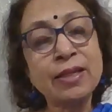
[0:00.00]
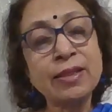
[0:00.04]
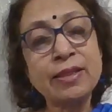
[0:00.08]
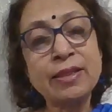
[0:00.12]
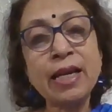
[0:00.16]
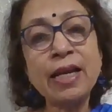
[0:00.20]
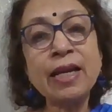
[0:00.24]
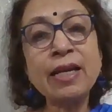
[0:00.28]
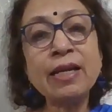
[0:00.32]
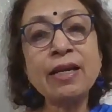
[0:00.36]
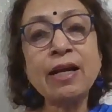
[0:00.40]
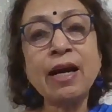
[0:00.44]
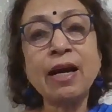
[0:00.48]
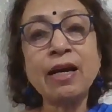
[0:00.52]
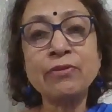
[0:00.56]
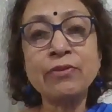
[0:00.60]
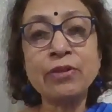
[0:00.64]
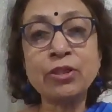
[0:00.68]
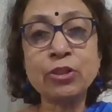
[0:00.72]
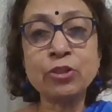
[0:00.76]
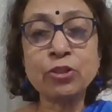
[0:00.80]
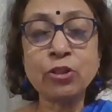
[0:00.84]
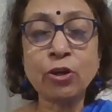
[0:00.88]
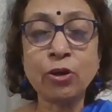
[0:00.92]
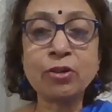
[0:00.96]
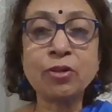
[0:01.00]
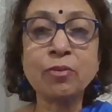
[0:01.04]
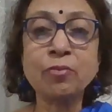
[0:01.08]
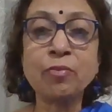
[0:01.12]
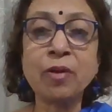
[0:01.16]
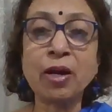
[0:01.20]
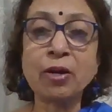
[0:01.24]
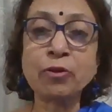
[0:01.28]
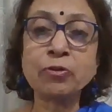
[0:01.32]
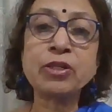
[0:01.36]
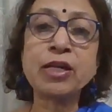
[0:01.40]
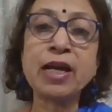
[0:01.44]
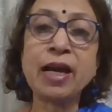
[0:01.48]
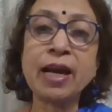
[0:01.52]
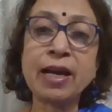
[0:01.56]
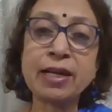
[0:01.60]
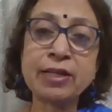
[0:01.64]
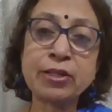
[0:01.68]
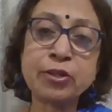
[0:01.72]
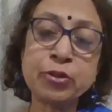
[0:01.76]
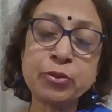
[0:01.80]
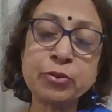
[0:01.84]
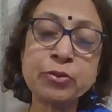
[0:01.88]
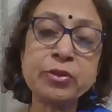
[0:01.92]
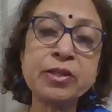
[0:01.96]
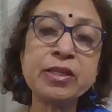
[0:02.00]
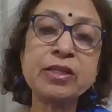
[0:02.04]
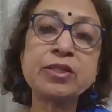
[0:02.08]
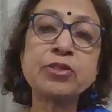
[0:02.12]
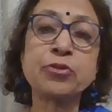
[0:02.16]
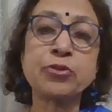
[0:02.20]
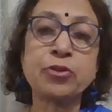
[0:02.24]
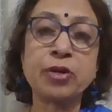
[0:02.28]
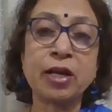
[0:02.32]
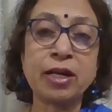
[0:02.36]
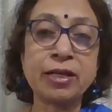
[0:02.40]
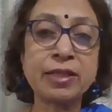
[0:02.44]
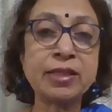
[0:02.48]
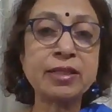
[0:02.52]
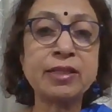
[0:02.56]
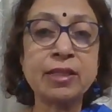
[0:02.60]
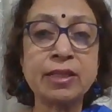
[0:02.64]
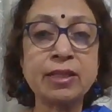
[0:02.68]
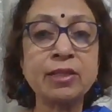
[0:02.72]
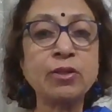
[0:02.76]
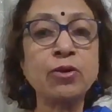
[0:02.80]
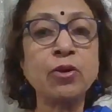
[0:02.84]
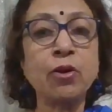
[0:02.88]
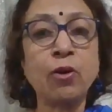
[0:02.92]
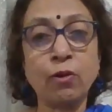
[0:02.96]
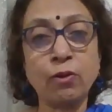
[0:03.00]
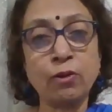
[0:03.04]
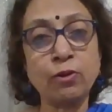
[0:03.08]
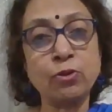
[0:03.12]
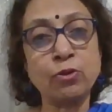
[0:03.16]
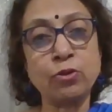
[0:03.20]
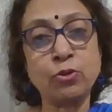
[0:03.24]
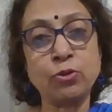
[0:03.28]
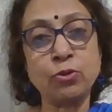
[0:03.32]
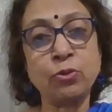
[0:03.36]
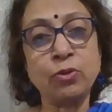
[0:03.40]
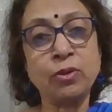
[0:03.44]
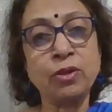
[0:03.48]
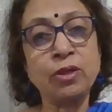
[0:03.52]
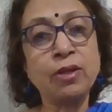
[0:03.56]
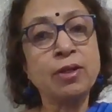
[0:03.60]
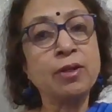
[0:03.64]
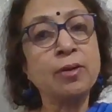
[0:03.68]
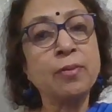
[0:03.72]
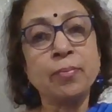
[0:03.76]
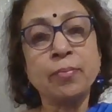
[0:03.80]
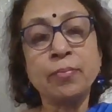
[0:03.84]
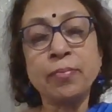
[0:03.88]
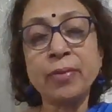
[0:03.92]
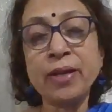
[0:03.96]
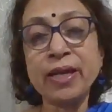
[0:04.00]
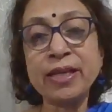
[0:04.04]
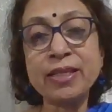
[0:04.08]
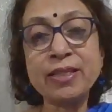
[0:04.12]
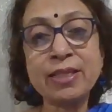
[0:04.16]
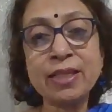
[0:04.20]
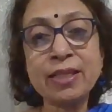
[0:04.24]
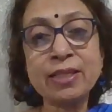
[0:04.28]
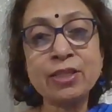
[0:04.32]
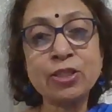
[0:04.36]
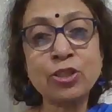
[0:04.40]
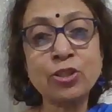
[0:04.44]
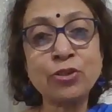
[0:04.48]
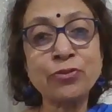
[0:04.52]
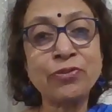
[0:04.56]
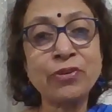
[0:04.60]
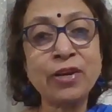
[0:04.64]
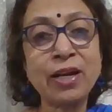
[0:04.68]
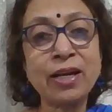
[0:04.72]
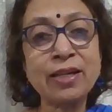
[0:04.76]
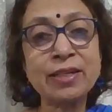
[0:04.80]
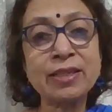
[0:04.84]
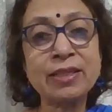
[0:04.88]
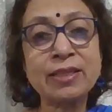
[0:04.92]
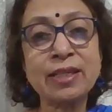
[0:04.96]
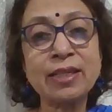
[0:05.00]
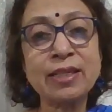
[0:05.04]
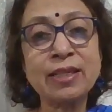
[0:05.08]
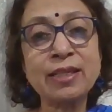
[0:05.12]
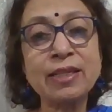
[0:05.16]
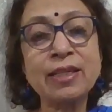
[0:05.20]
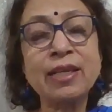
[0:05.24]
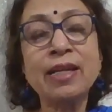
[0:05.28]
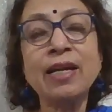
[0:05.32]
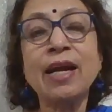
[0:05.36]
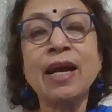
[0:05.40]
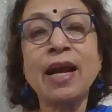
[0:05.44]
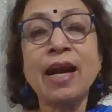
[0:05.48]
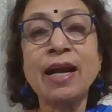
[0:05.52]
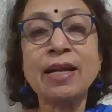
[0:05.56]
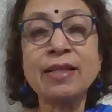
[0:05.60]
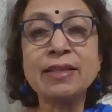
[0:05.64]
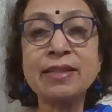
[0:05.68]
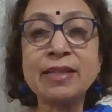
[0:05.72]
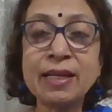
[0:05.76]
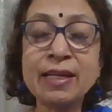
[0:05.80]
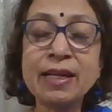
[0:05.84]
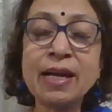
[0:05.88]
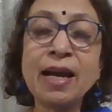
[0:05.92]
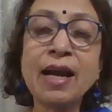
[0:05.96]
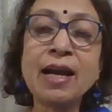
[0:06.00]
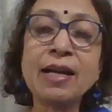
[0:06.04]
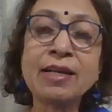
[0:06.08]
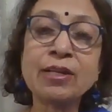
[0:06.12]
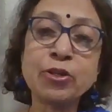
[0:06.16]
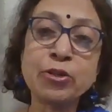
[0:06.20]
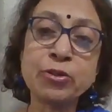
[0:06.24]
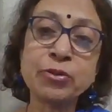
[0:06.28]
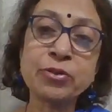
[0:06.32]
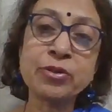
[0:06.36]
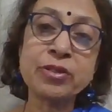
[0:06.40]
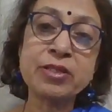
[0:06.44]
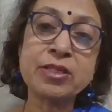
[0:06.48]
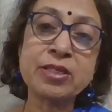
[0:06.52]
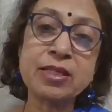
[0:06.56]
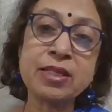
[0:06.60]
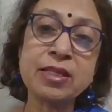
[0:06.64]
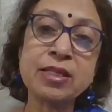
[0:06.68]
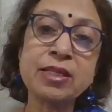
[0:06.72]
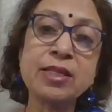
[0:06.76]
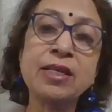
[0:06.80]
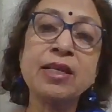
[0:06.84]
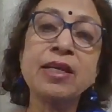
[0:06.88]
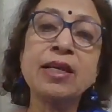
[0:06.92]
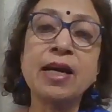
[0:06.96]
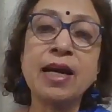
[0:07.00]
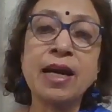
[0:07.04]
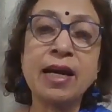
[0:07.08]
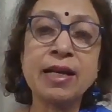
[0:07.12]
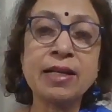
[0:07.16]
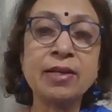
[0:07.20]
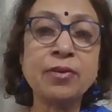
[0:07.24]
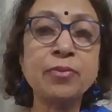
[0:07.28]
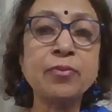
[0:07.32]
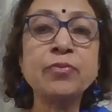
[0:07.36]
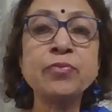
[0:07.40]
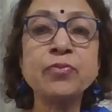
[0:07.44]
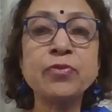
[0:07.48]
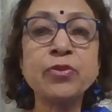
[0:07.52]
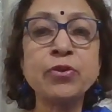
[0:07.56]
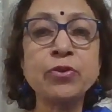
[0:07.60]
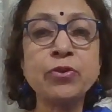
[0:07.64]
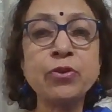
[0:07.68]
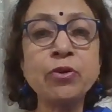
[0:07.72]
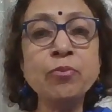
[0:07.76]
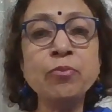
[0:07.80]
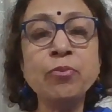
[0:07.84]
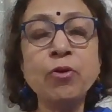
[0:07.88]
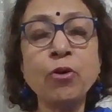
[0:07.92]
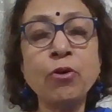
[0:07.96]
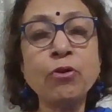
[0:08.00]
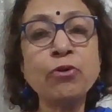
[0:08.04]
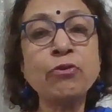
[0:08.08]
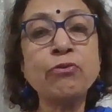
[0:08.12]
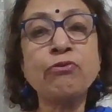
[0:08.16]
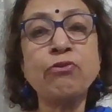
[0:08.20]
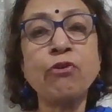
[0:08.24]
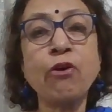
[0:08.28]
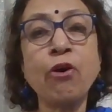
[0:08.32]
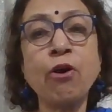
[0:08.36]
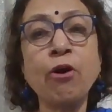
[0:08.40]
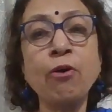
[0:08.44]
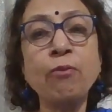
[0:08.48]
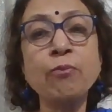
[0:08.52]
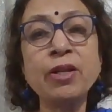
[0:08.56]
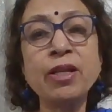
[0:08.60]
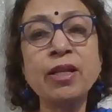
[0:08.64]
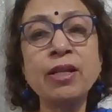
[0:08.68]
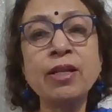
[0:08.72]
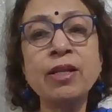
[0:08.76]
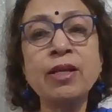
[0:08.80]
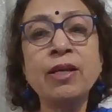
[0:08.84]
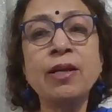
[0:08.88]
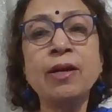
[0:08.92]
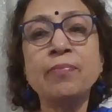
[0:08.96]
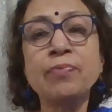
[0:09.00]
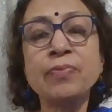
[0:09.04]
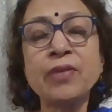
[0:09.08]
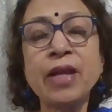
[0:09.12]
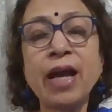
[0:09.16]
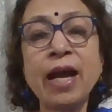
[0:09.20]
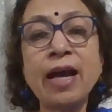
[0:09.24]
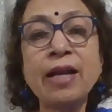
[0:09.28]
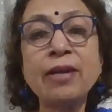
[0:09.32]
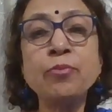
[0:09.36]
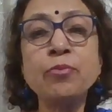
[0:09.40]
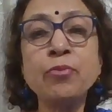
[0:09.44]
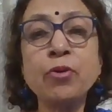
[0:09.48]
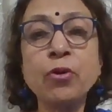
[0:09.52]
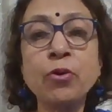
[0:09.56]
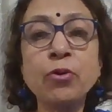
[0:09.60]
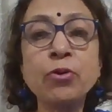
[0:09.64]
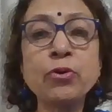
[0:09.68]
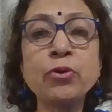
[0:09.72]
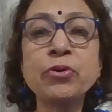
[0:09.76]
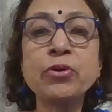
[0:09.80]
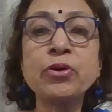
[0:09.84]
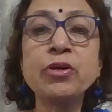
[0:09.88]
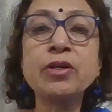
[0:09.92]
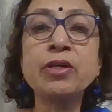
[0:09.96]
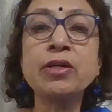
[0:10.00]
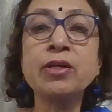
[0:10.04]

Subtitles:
There I will talk about accurate writing also, basics of writing, and then accuracy, and more formal and more